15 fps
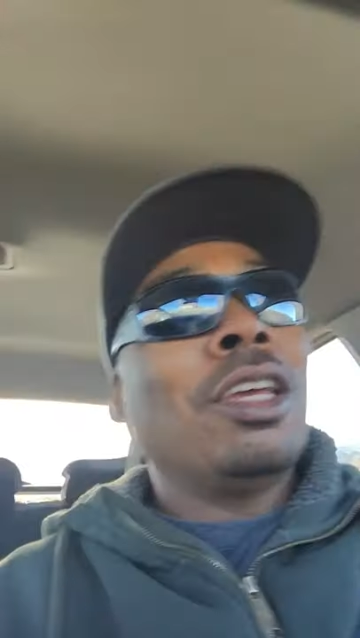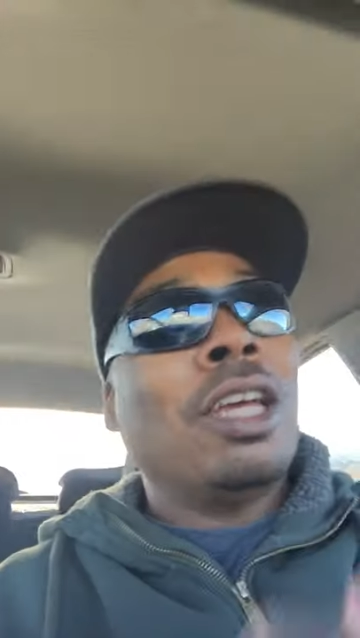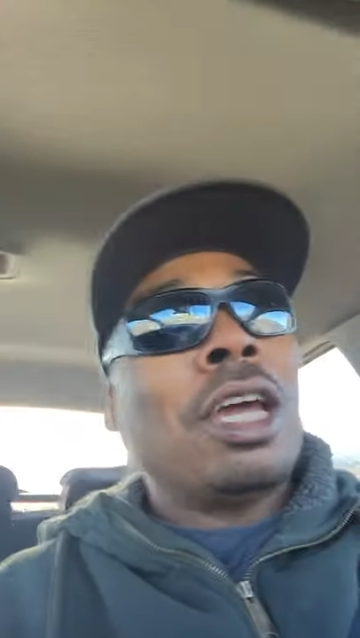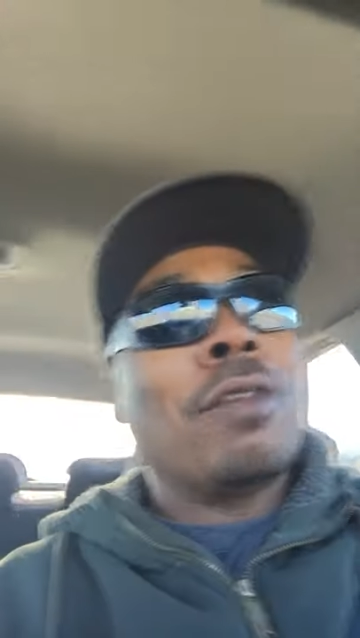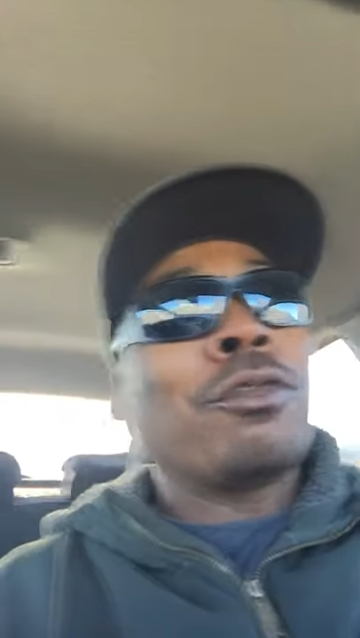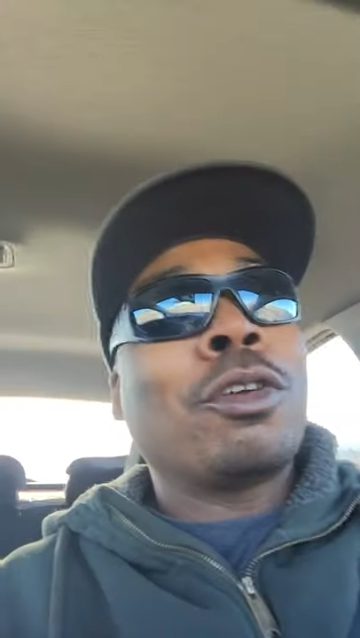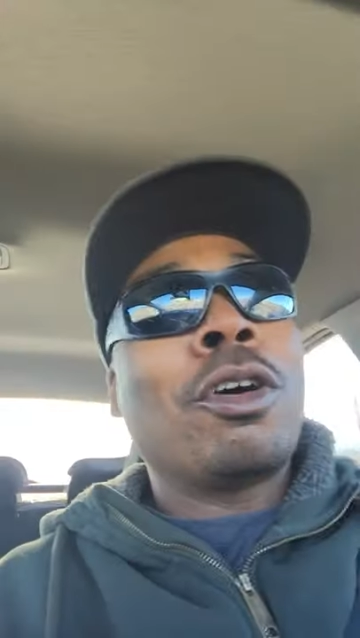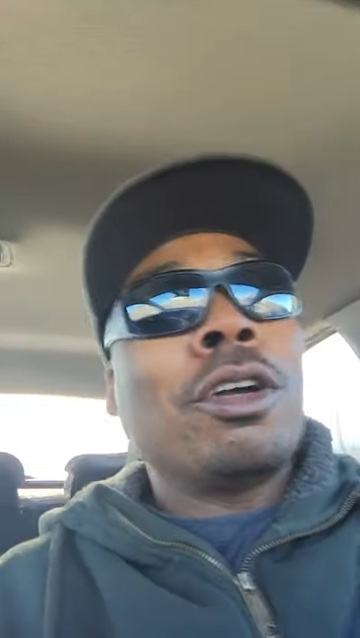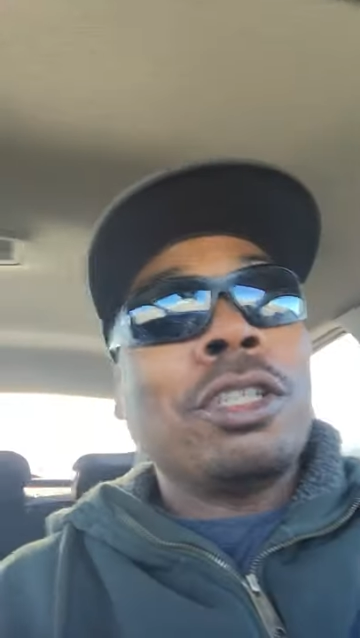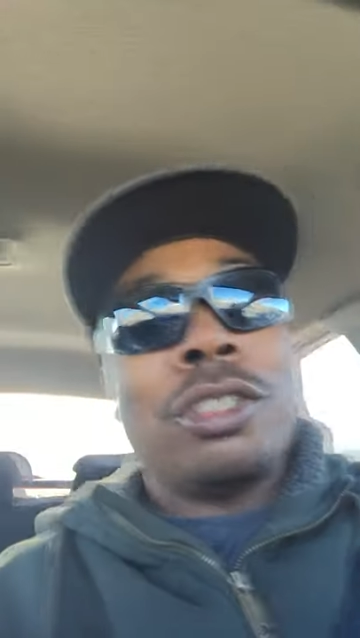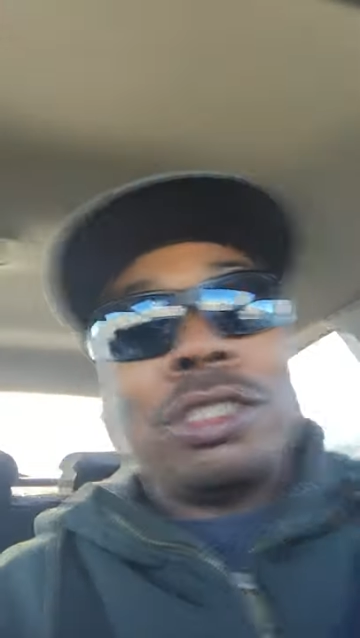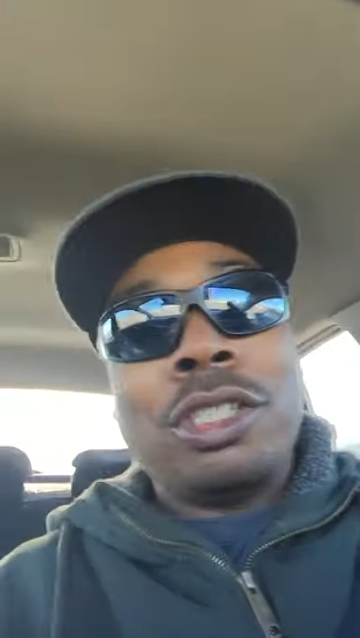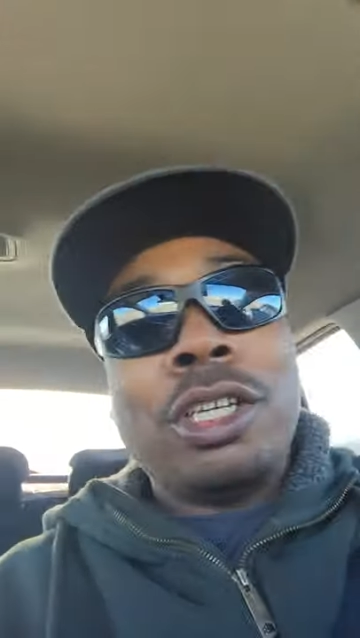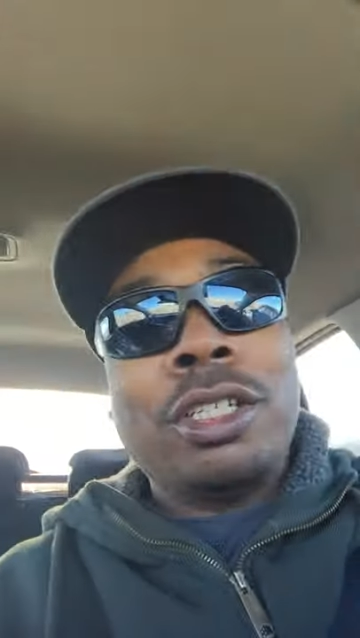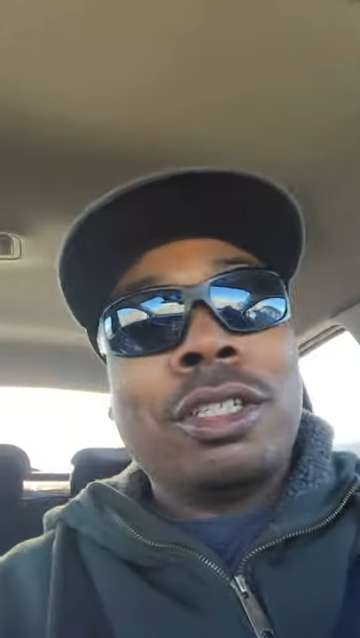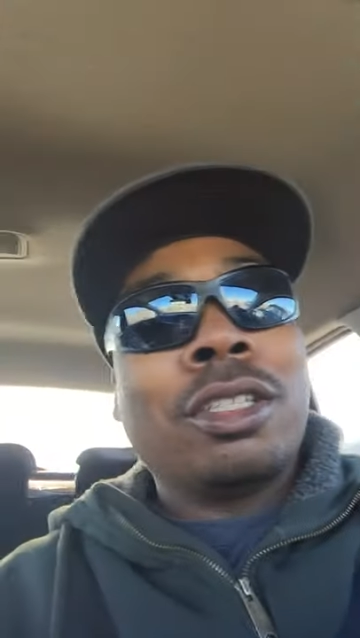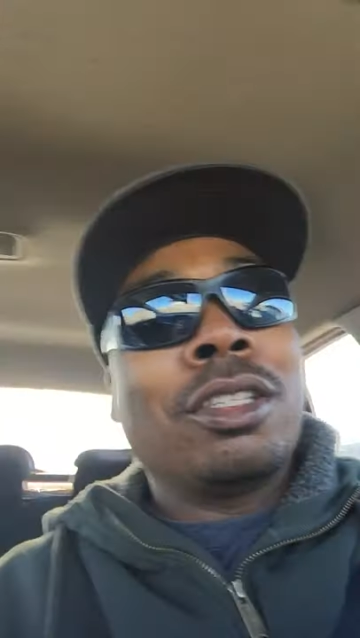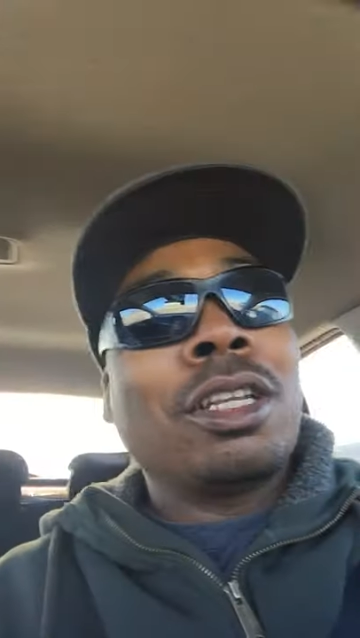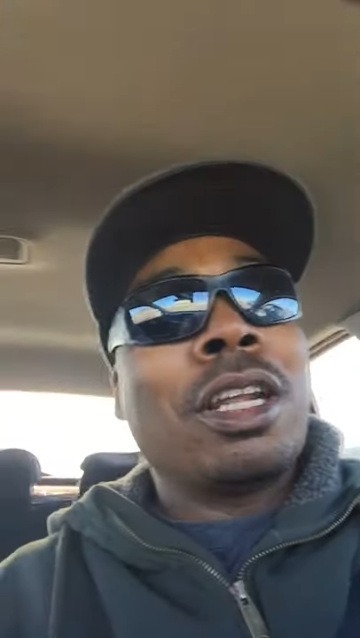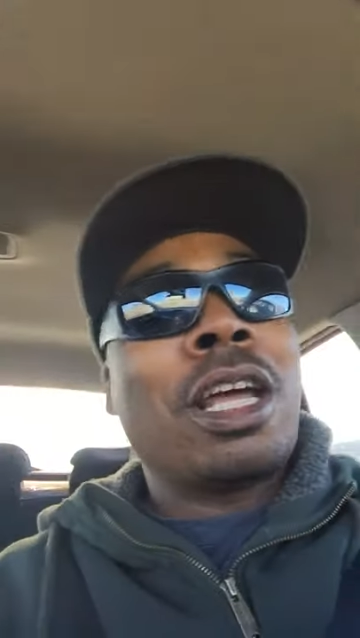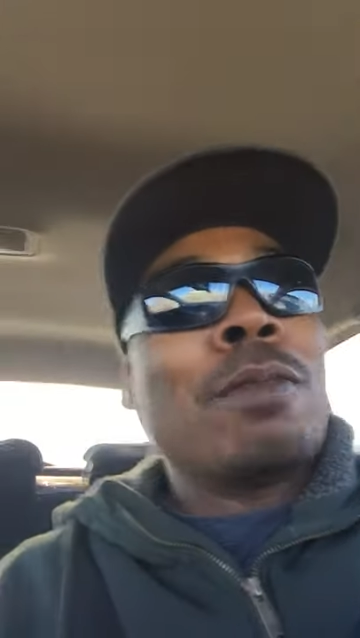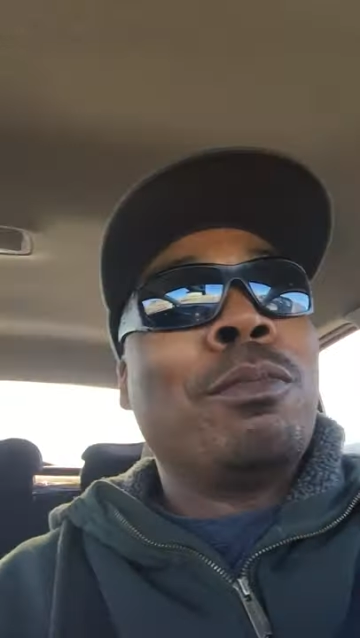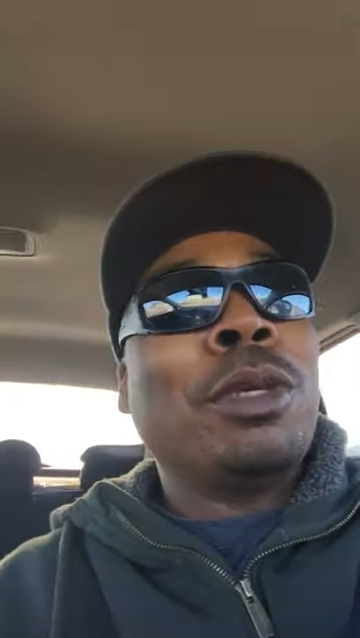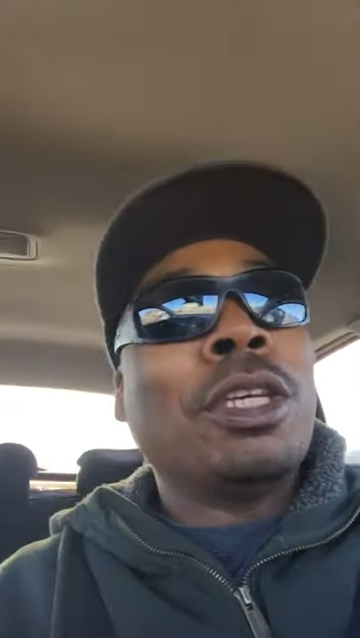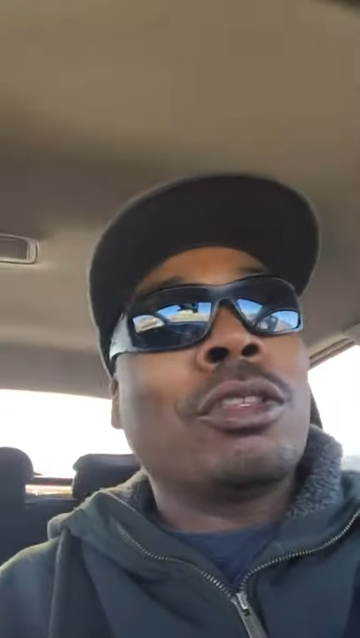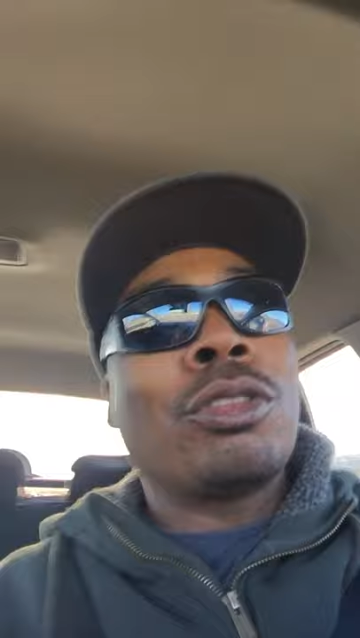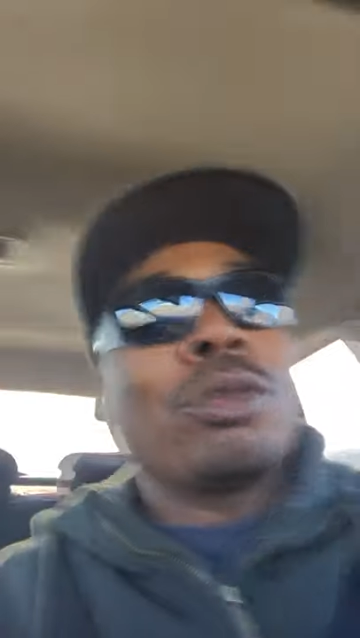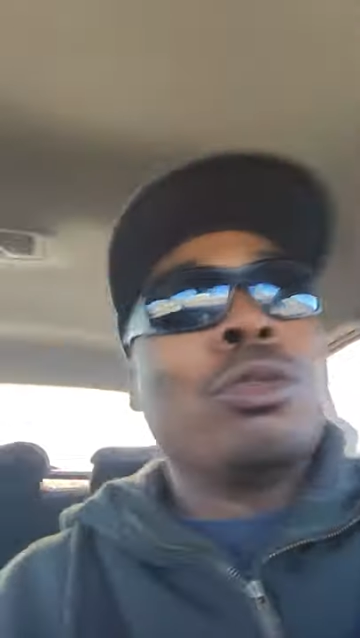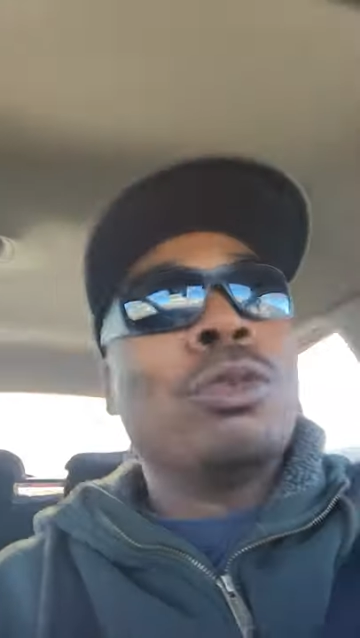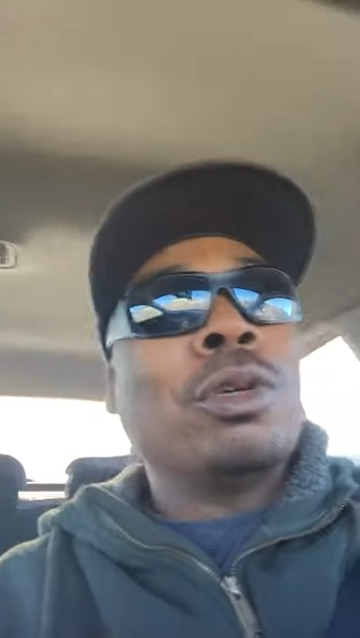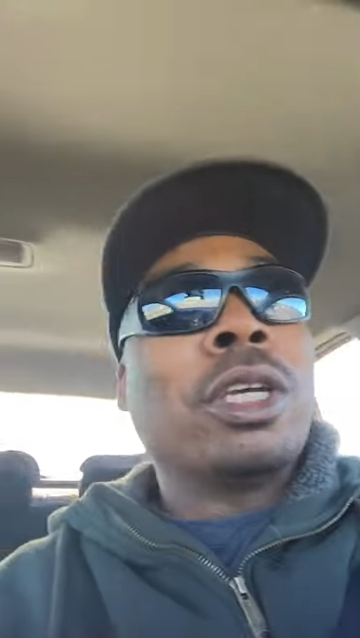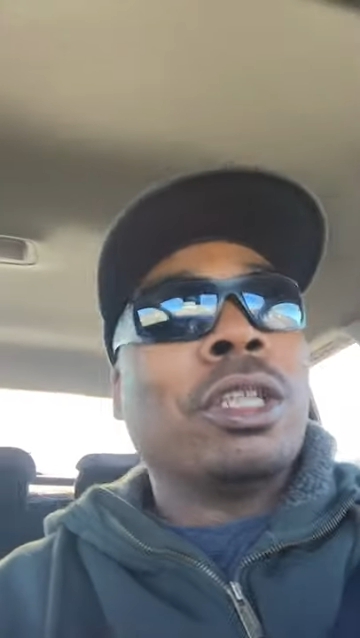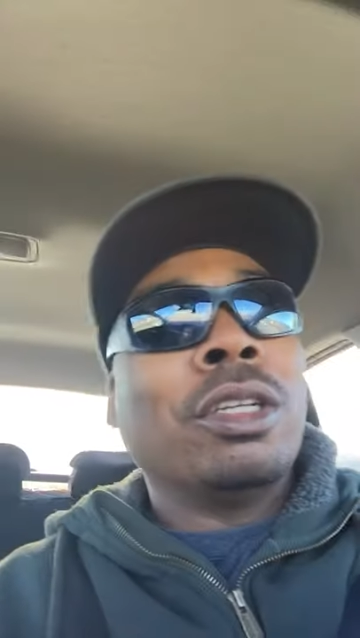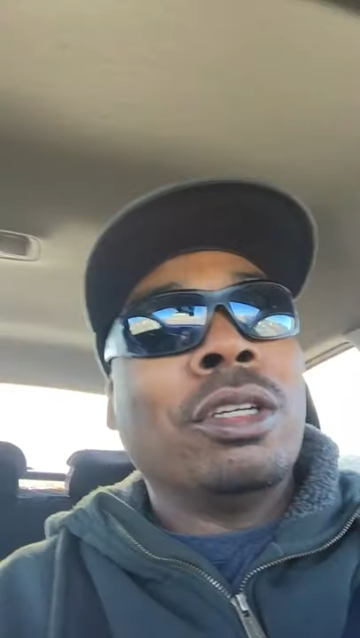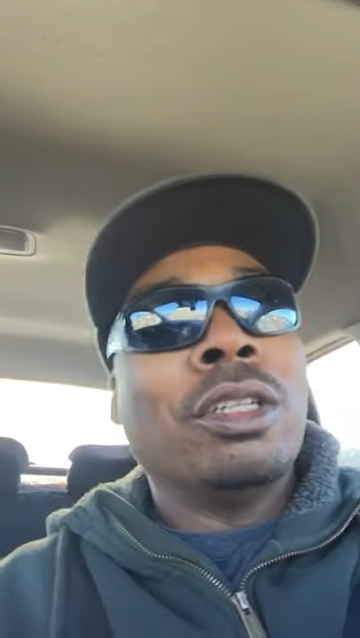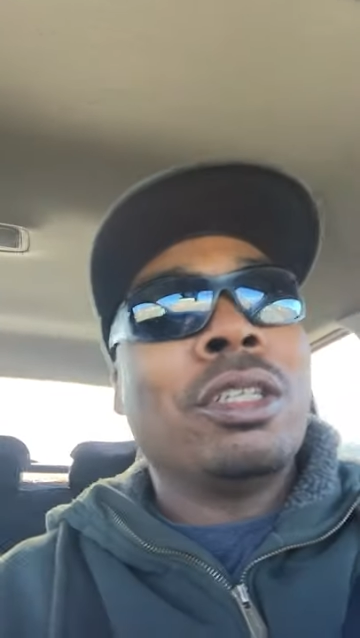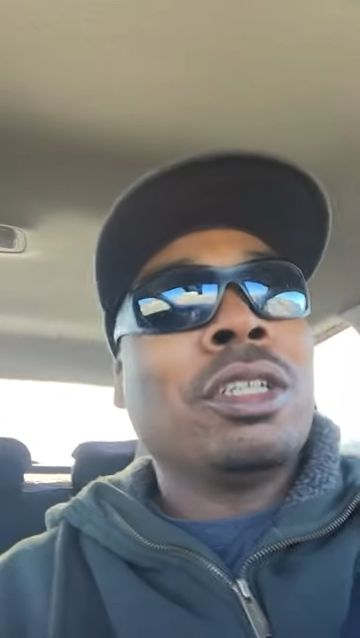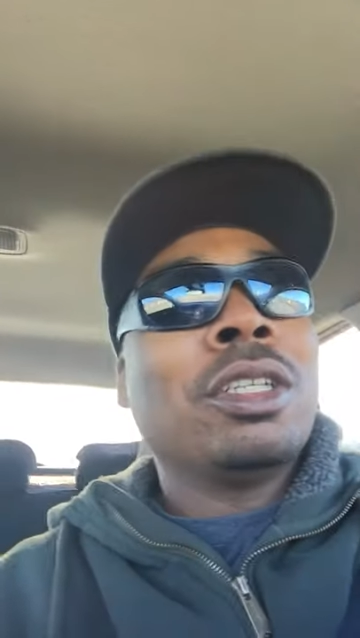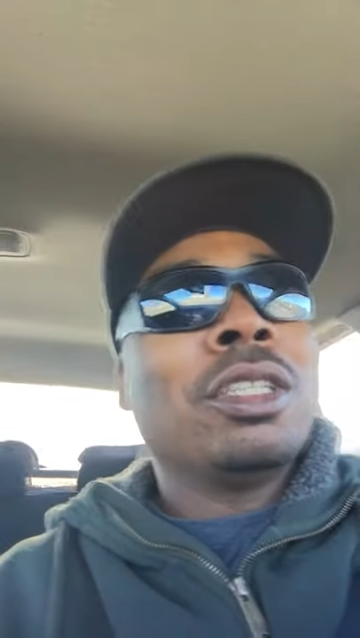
after all the shit that I've been through and